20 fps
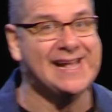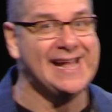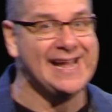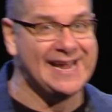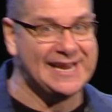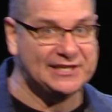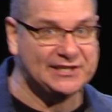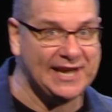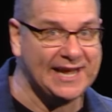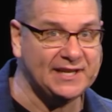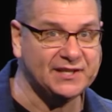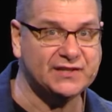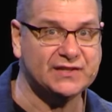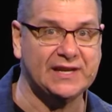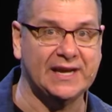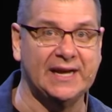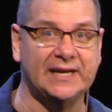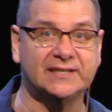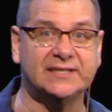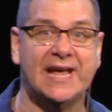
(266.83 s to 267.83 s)
he tests
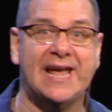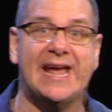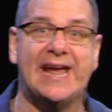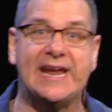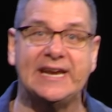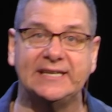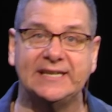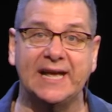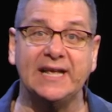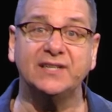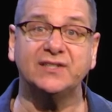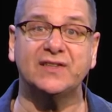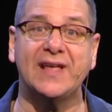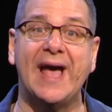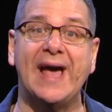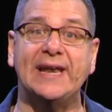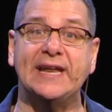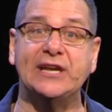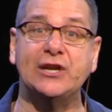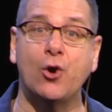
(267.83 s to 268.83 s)
us, he does
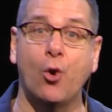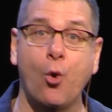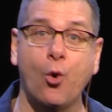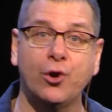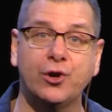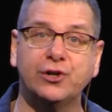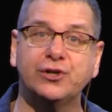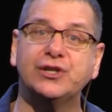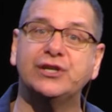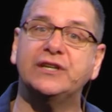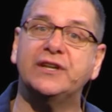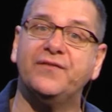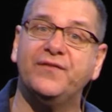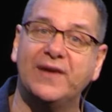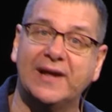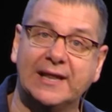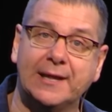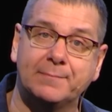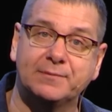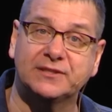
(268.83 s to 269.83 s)
that in order to
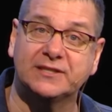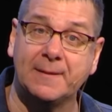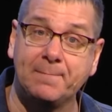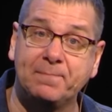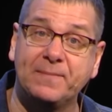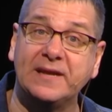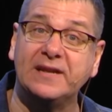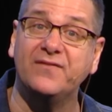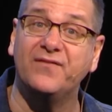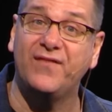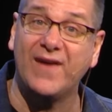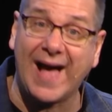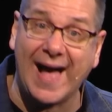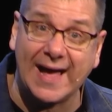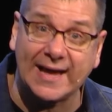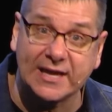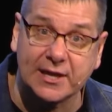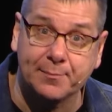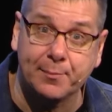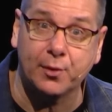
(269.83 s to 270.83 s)
develop something
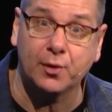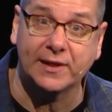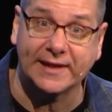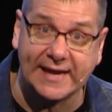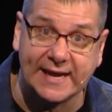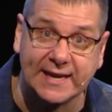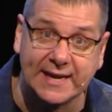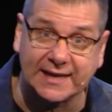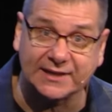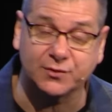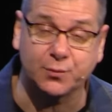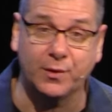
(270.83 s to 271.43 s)
valuable in us,